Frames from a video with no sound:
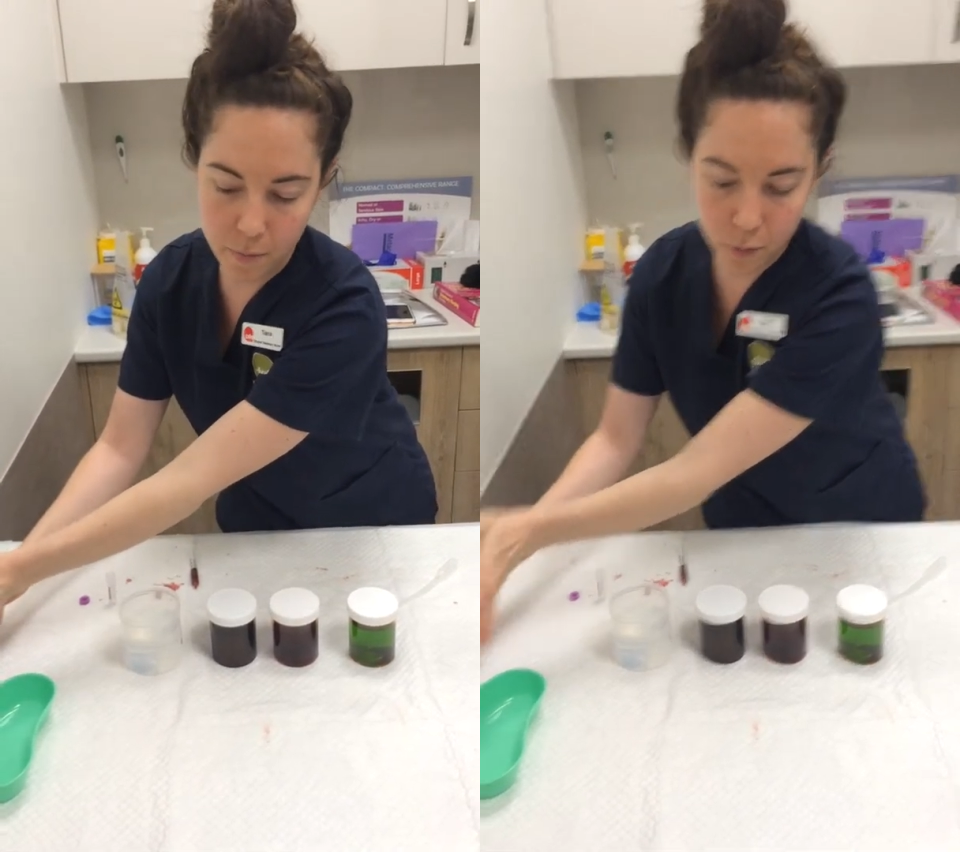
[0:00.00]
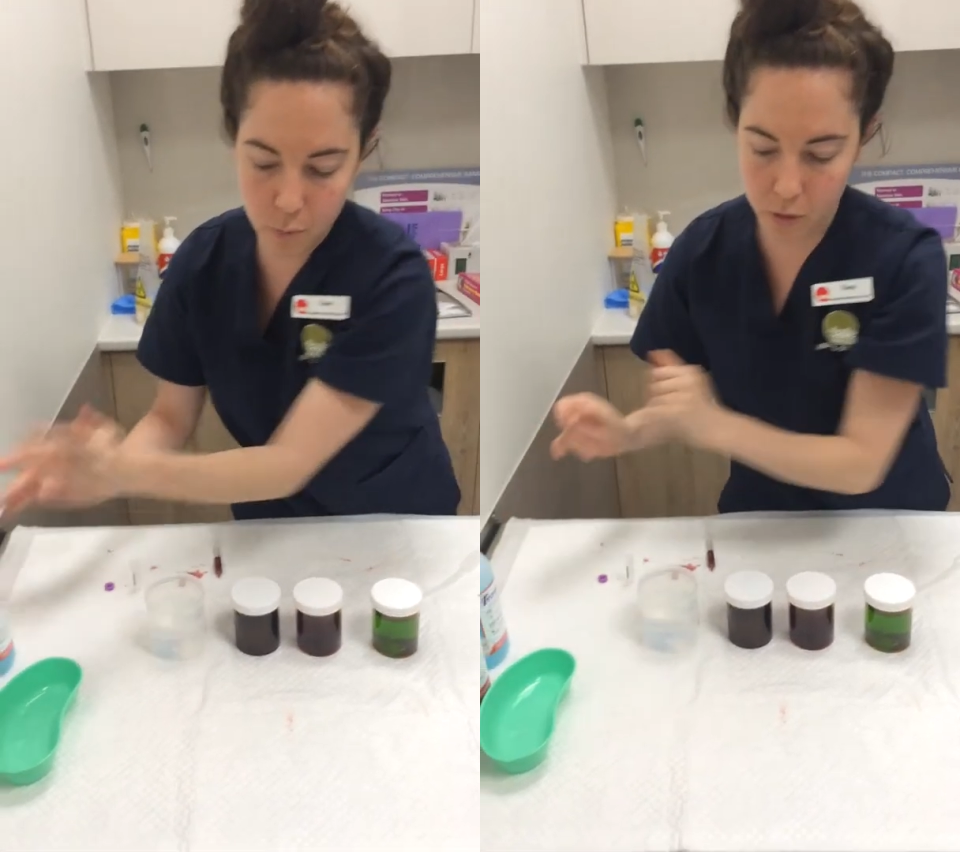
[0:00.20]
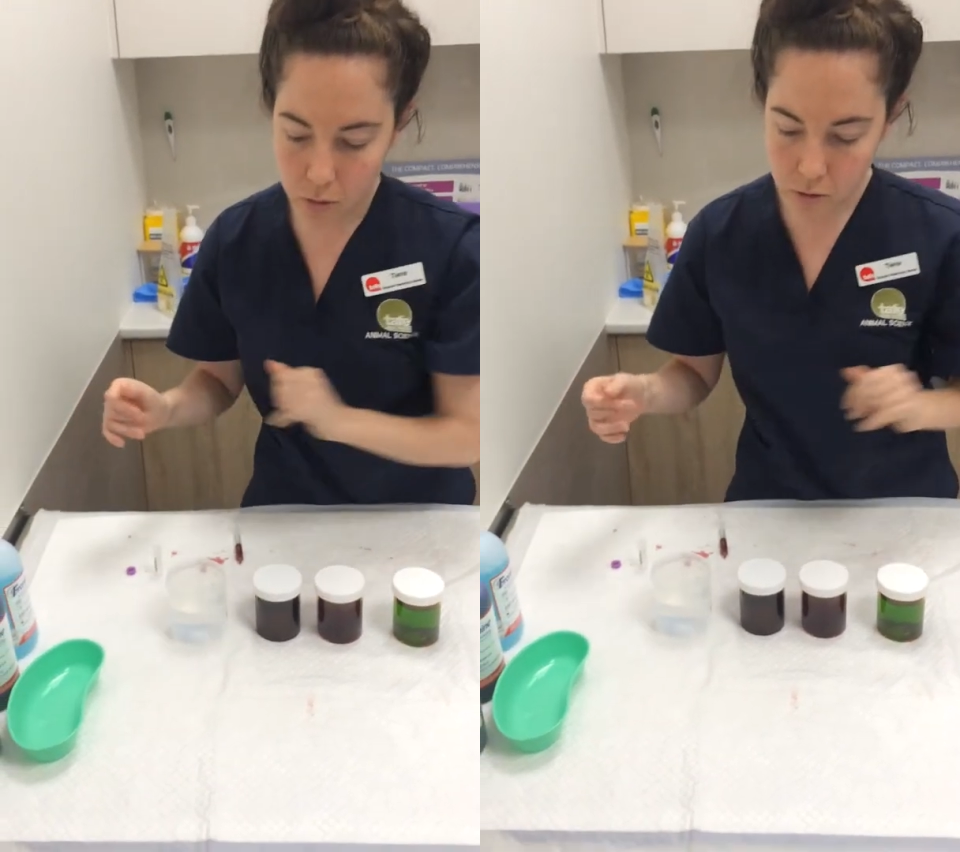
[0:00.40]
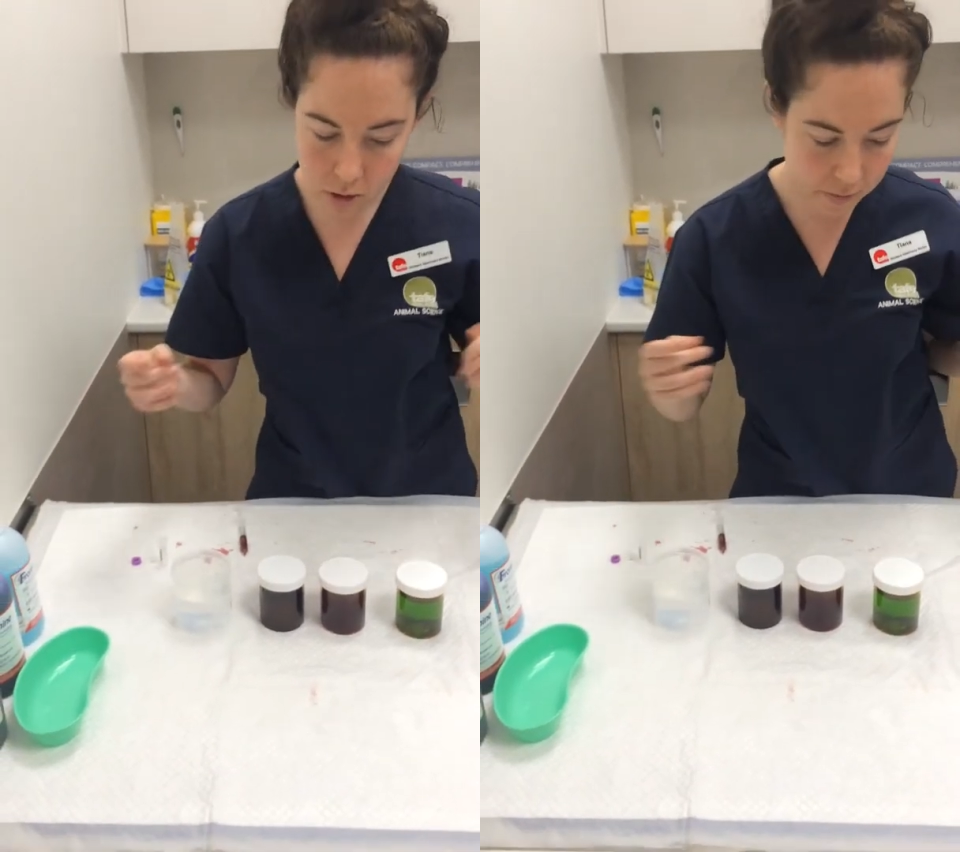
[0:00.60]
full bottles